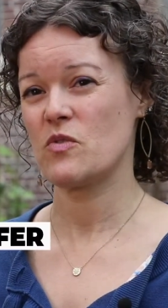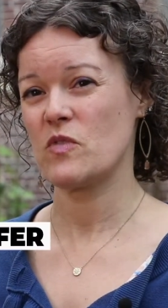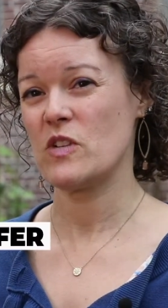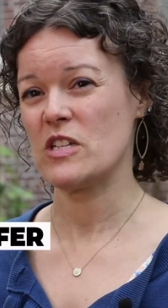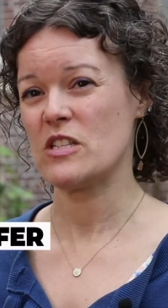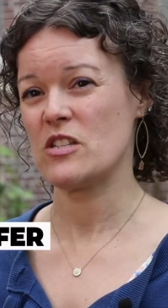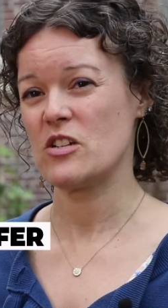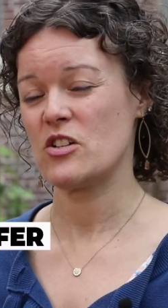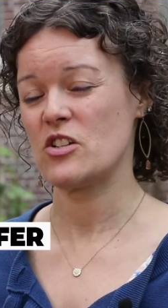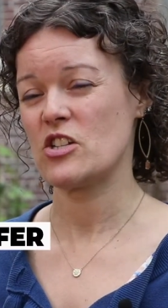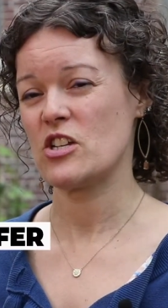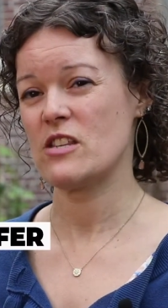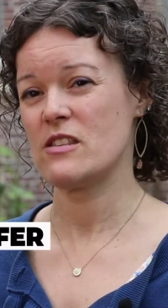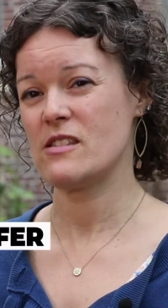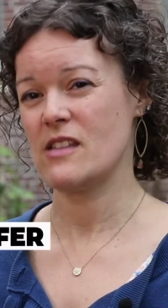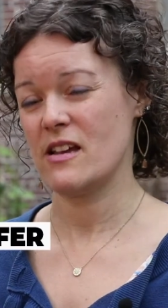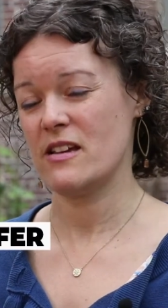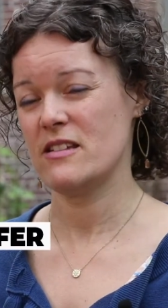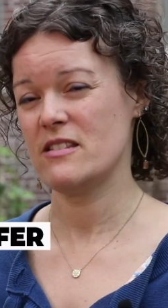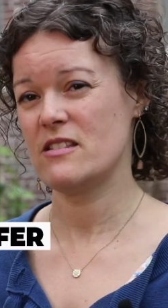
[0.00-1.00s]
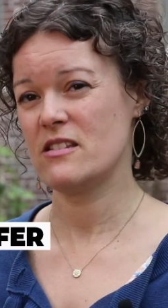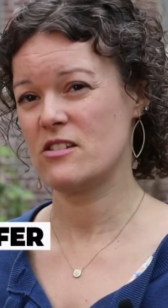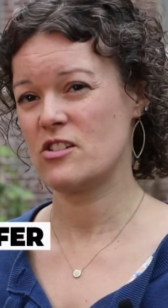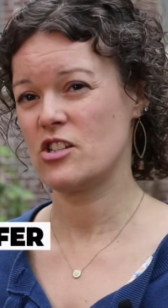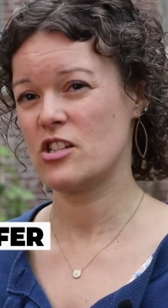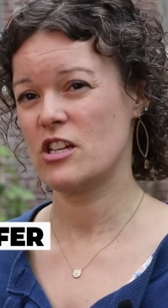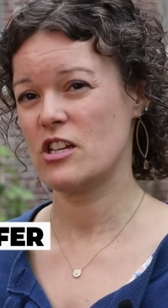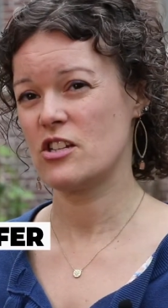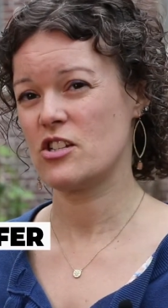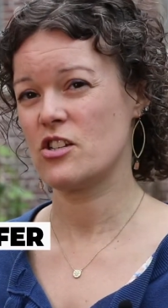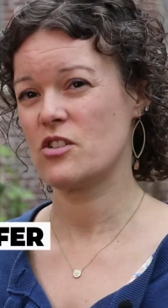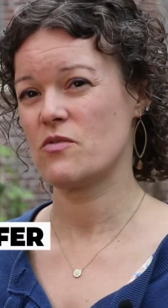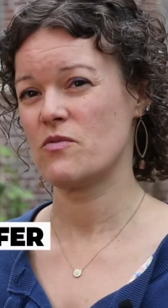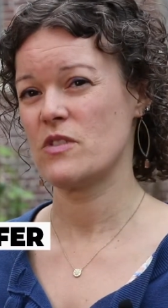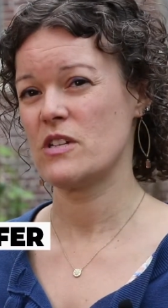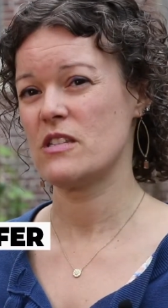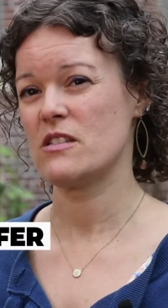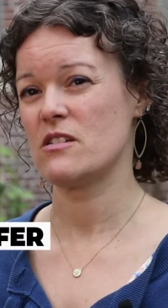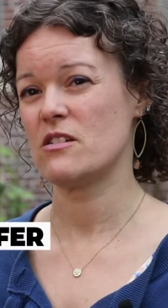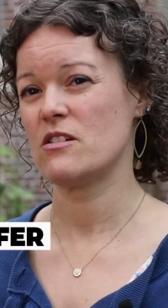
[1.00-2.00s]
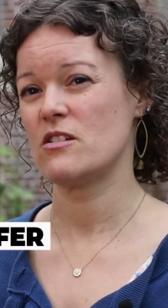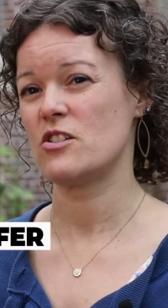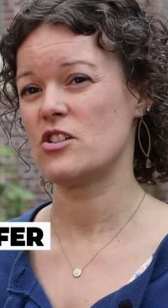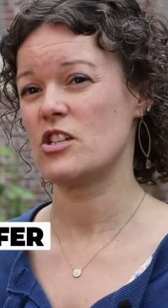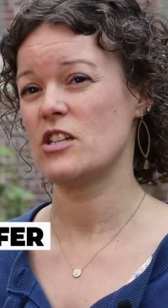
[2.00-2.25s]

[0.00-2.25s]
research and science education research